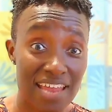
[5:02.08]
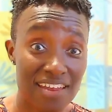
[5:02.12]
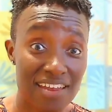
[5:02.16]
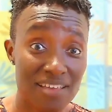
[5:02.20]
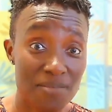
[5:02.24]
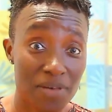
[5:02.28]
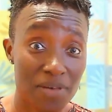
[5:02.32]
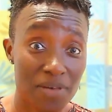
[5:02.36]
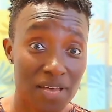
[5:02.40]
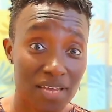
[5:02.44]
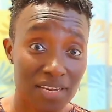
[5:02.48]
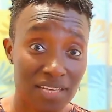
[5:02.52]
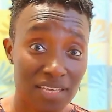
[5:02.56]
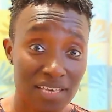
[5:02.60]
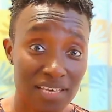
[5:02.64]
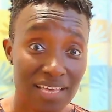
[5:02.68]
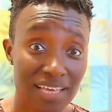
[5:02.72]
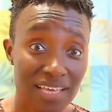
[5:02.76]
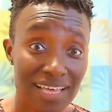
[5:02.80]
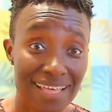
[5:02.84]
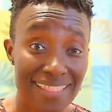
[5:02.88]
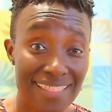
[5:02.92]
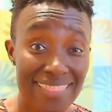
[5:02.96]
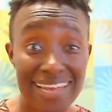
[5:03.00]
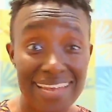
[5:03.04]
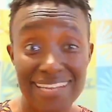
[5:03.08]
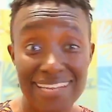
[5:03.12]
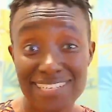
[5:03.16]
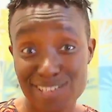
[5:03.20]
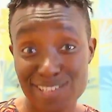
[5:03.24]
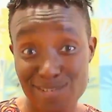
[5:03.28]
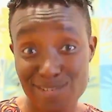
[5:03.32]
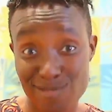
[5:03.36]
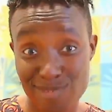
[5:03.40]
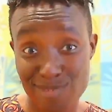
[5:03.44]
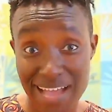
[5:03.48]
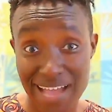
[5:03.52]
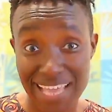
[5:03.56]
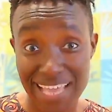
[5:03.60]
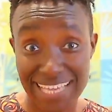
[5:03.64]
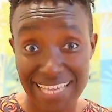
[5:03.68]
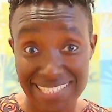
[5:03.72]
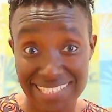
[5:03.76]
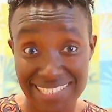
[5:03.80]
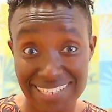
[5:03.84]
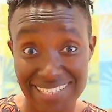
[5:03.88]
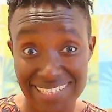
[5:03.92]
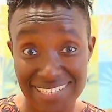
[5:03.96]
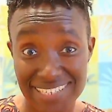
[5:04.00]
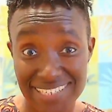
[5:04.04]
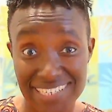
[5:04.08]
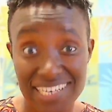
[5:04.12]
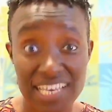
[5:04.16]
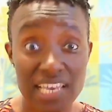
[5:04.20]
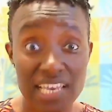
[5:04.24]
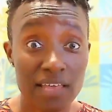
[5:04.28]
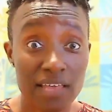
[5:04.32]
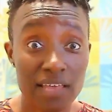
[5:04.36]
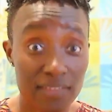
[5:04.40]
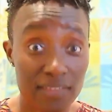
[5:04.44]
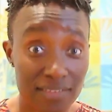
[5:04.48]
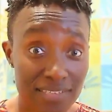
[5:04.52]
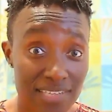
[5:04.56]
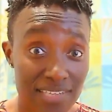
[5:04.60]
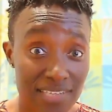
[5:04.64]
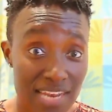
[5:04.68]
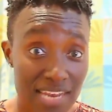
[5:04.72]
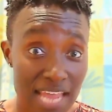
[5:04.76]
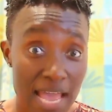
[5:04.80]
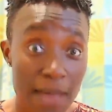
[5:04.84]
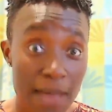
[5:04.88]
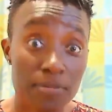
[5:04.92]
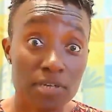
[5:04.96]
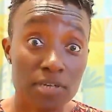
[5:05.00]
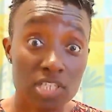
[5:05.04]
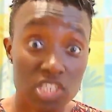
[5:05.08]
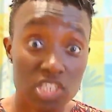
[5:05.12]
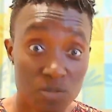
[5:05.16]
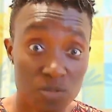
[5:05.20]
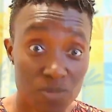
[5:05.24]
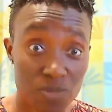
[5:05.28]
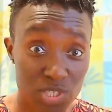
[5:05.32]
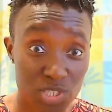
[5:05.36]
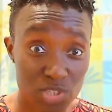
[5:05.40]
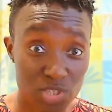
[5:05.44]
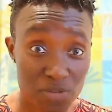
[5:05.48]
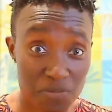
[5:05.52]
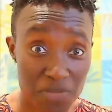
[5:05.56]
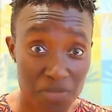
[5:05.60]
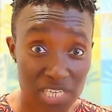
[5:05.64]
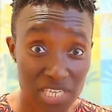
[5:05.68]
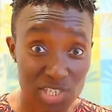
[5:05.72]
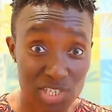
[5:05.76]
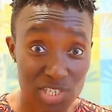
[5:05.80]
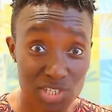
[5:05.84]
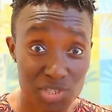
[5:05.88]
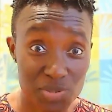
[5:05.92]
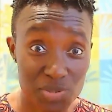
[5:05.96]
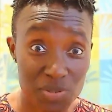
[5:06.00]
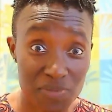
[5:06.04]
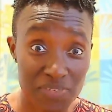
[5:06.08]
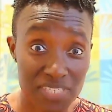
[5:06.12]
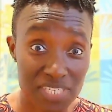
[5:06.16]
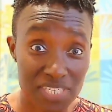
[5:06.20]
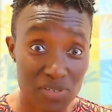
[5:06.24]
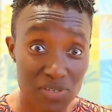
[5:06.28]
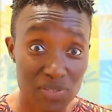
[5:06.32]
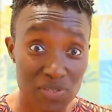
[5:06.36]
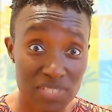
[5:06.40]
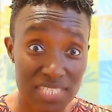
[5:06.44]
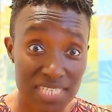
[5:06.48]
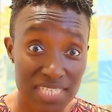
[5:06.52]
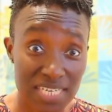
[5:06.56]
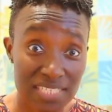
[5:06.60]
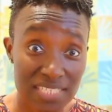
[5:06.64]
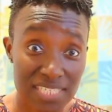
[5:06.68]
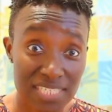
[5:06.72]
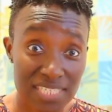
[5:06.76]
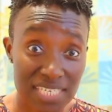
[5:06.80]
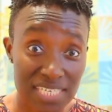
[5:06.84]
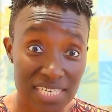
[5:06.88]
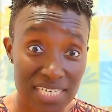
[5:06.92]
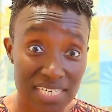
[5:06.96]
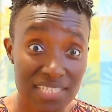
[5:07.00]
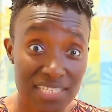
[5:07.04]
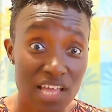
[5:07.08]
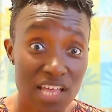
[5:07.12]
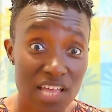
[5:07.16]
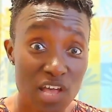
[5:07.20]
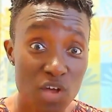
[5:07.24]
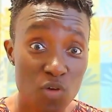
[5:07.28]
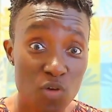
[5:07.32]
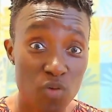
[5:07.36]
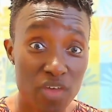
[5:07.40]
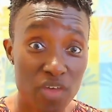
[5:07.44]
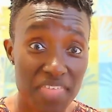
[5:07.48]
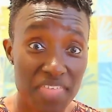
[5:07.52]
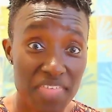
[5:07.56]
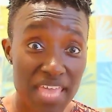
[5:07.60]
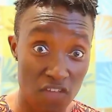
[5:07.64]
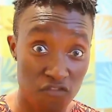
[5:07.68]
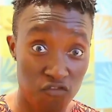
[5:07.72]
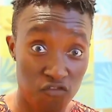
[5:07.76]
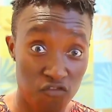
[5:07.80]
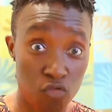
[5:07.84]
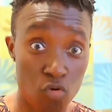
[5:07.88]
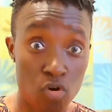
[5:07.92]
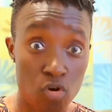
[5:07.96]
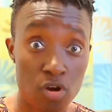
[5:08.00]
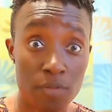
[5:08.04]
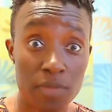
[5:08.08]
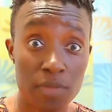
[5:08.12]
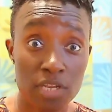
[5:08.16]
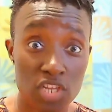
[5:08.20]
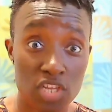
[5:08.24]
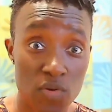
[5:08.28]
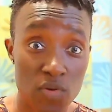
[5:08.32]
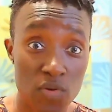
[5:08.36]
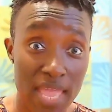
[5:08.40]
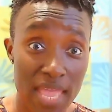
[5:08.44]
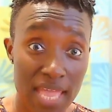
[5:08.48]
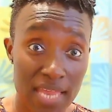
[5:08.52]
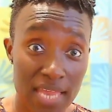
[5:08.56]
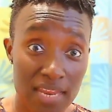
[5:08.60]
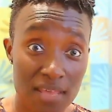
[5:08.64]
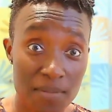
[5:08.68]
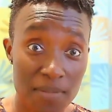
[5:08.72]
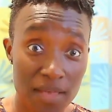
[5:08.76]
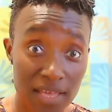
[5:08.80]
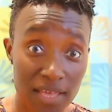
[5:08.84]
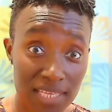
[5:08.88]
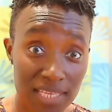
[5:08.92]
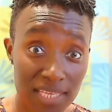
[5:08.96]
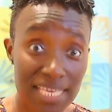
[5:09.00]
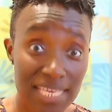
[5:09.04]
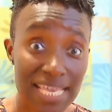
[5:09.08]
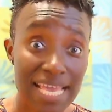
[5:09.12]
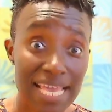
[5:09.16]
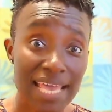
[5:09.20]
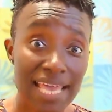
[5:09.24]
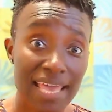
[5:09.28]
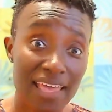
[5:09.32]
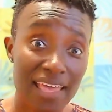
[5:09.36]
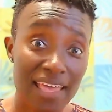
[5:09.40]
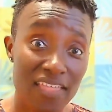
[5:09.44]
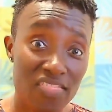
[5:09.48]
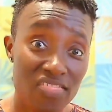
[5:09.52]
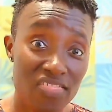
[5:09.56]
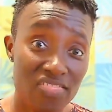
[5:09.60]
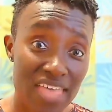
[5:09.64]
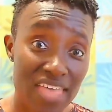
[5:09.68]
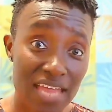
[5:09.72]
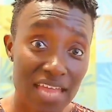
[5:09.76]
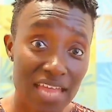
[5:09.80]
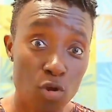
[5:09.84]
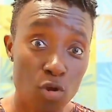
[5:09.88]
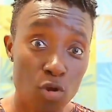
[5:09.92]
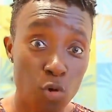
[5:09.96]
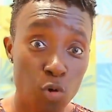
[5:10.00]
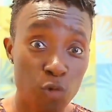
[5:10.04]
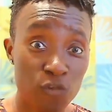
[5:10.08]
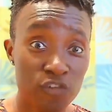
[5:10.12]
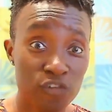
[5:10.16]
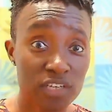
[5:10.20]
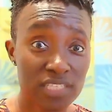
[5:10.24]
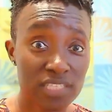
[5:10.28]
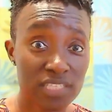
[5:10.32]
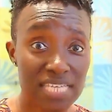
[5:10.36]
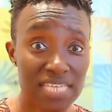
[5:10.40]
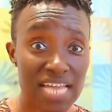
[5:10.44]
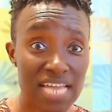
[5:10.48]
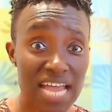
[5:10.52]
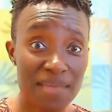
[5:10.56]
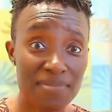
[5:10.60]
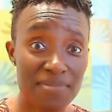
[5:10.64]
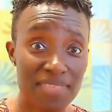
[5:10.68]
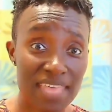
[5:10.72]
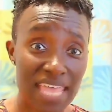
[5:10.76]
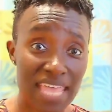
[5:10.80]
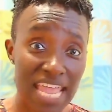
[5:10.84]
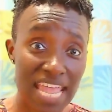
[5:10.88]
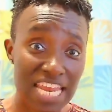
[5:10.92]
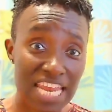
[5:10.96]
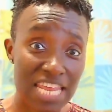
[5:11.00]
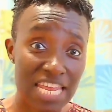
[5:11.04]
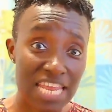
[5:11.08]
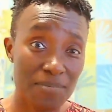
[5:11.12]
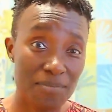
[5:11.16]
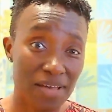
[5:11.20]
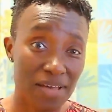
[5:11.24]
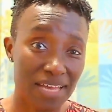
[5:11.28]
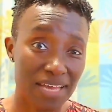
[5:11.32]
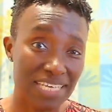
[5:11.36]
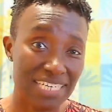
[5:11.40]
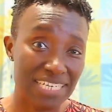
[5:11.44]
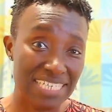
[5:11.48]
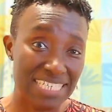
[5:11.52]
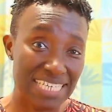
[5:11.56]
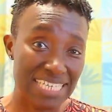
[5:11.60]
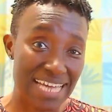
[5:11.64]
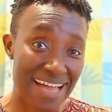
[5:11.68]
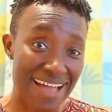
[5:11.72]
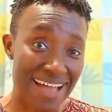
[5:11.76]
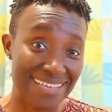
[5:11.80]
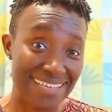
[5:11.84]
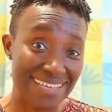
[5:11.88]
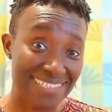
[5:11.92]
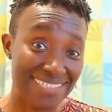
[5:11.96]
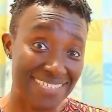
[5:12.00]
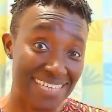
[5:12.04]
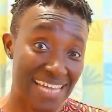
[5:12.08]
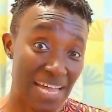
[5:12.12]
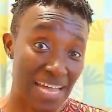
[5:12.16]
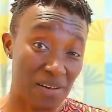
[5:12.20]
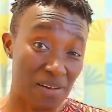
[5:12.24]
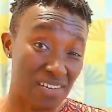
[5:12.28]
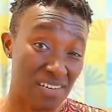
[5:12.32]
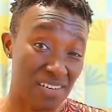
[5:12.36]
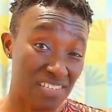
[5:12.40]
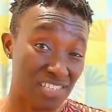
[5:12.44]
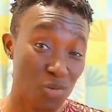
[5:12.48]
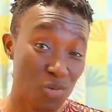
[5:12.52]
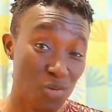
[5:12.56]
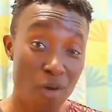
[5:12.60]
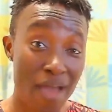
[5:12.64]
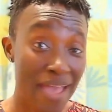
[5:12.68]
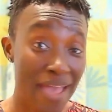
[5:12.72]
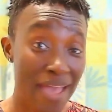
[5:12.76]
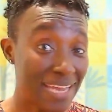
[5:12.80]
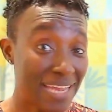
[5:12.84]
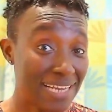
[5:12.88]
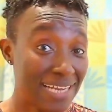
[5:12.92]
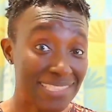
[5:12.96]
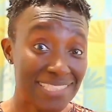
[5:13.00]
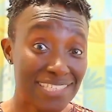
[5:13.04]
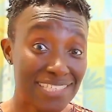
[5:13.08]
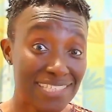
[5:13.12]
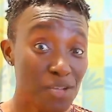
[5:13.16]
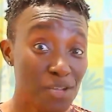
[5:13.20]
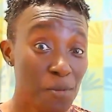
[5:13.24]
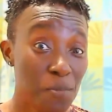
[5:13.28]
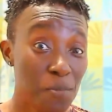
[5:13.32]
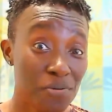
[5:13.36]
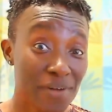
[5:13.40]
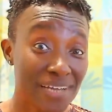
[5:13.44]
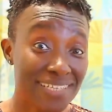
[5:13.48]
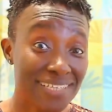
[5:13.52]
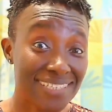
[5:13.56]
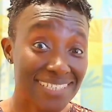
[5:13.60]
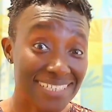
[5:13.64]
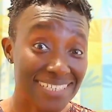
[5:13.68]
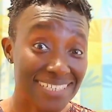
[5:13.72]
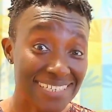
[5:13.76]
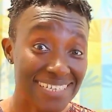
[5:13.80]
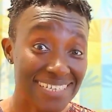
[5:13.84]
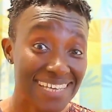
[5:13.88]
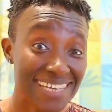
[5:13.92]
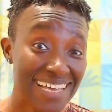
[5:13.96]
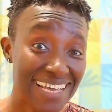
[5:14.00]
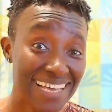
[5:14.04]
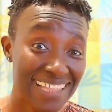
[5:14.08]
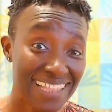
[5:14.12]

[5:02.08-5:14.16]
antibody that is quiescent. And this can happen, especially in patients who have sickle cell disease, where they form a new antibody. And then over time, the antibody dies down and is quiet. It's still present.